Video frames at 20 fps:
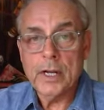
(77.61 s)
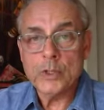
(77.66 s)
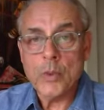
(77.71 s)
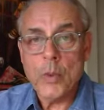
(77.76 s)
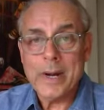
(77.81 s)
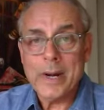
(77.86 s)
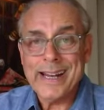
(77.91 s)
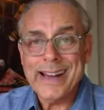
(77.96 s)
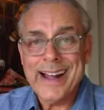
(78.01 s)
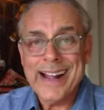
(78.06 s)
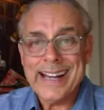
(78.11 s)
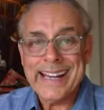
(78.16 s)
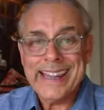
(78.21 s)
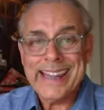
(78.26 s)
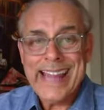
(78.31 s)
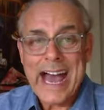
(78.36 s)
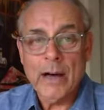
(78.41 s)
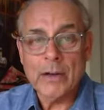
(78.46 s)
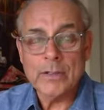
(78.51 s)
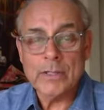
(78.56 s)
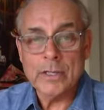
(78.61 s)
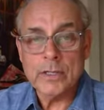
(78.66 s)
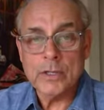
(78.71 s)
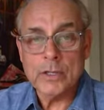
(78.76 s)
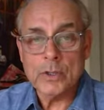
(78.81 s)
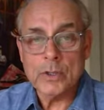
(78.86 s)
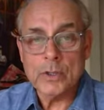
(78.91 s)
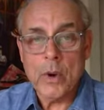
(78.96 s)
29,000 to